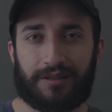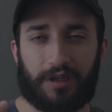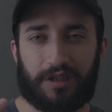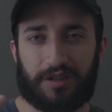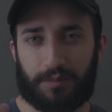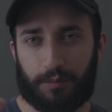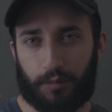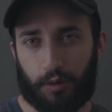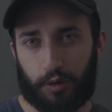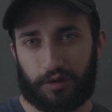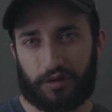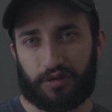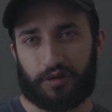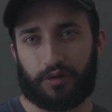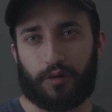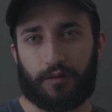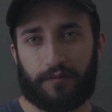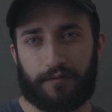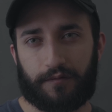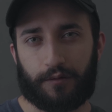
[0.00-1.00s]
it's more
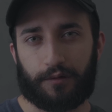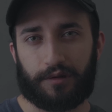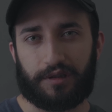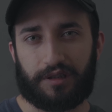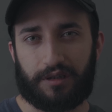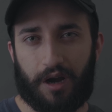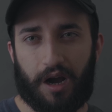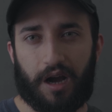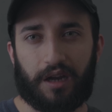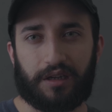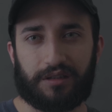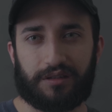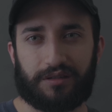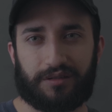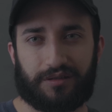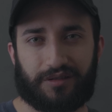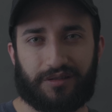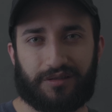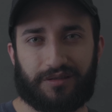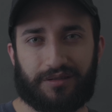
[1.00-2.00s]
so for the
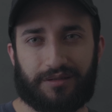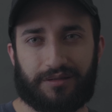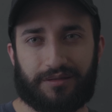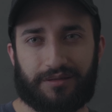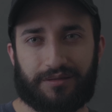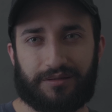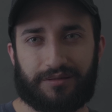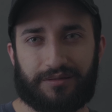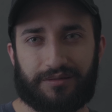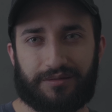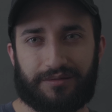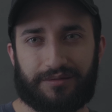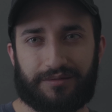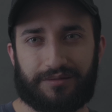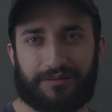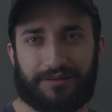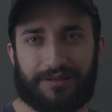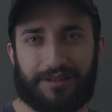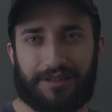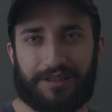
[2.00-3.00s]
audience.
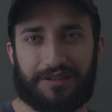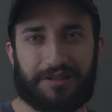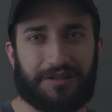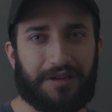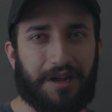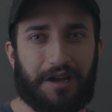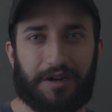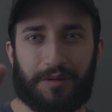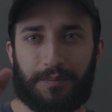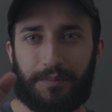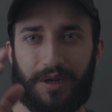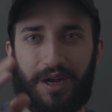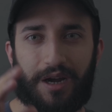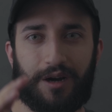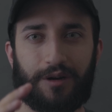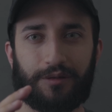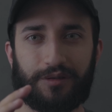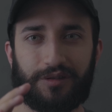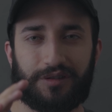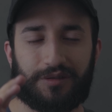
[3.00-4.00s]
It's not
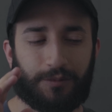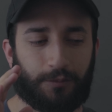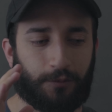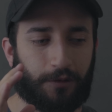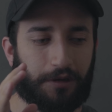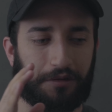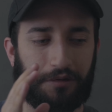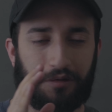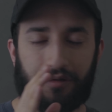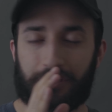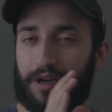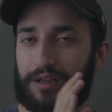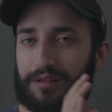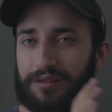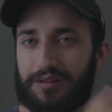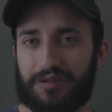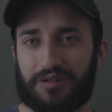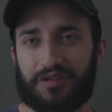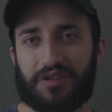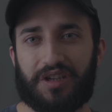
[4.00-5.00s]
about whether or
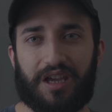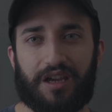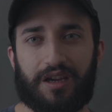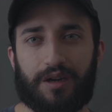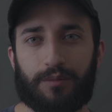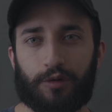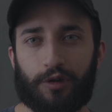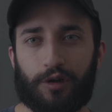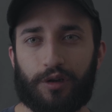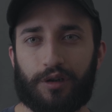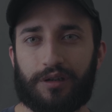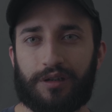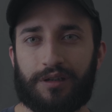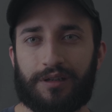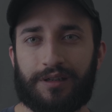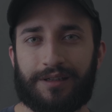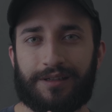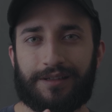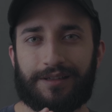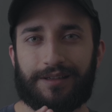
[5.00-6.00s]
not this camera
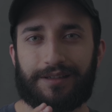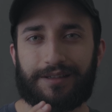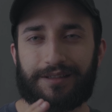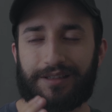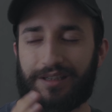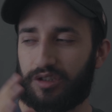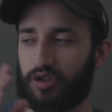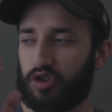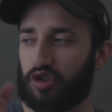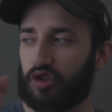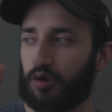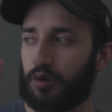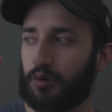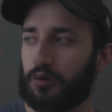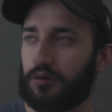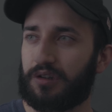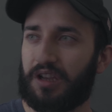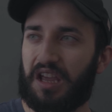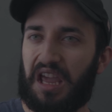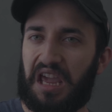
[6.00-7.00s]
can
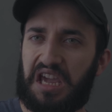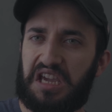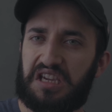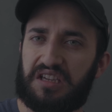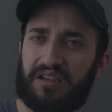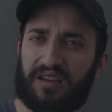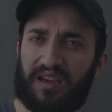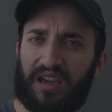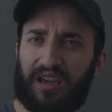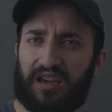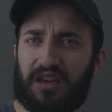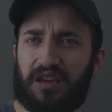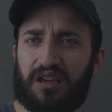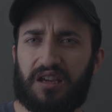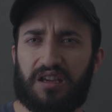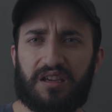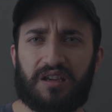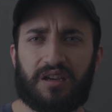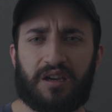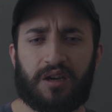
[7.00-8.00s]
shoot
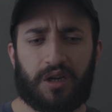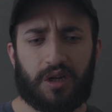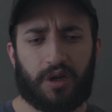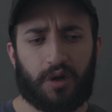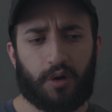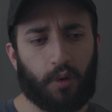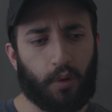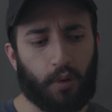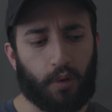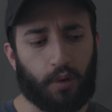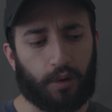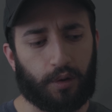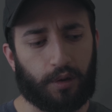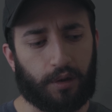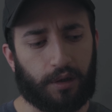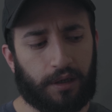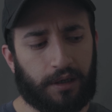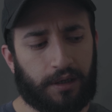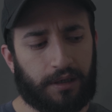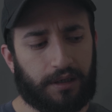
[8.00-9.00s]
8K
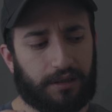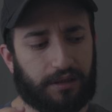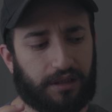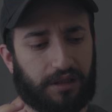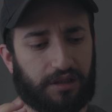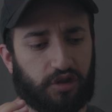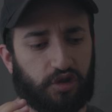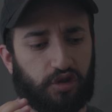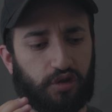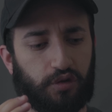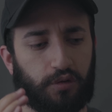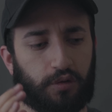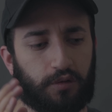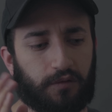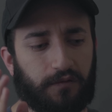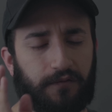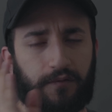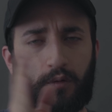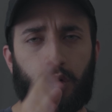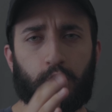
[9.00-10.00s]
or can shoot
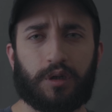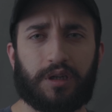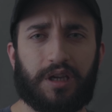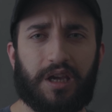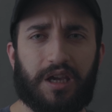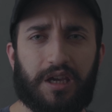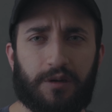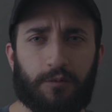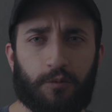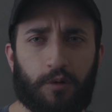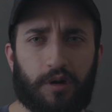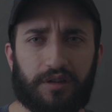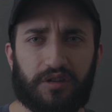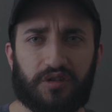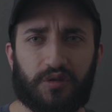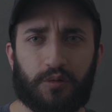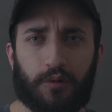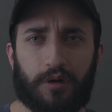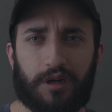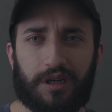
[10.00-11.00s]
4K
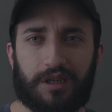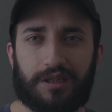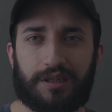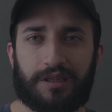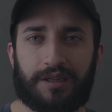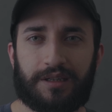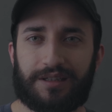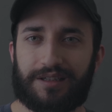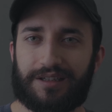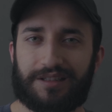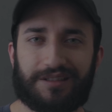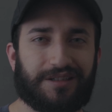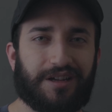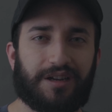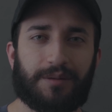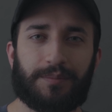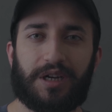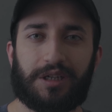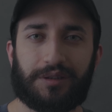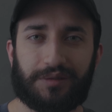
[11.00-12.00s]
120. It's
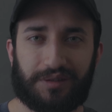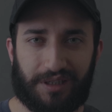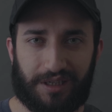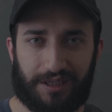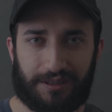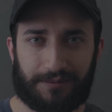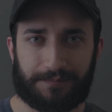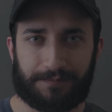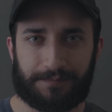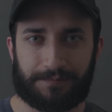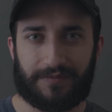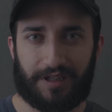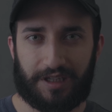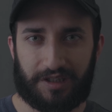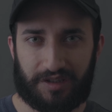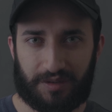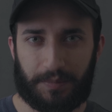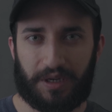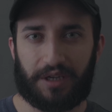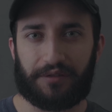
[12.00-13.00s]
not about that.
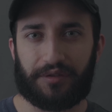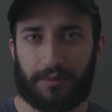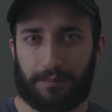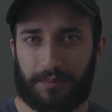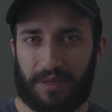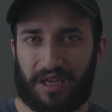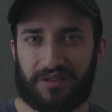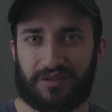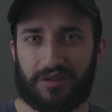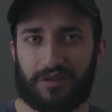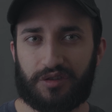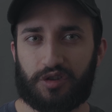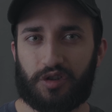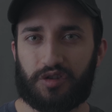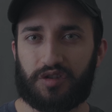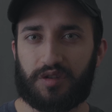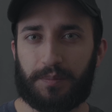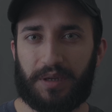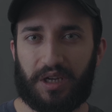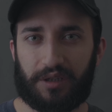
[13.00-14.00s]
It's about the message,
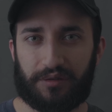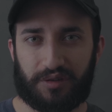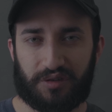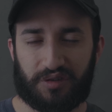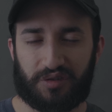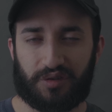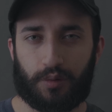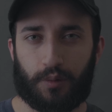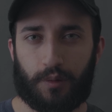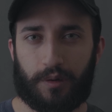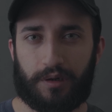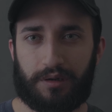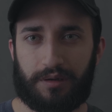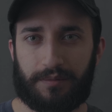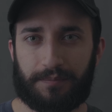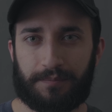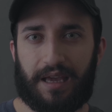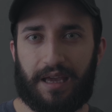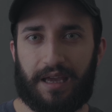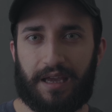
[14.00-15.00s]
it's about the story.
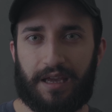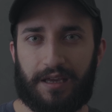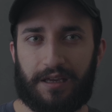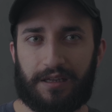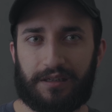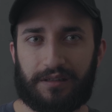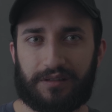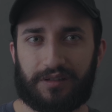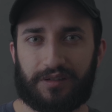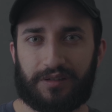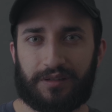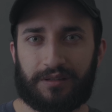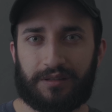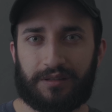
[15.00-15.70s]
And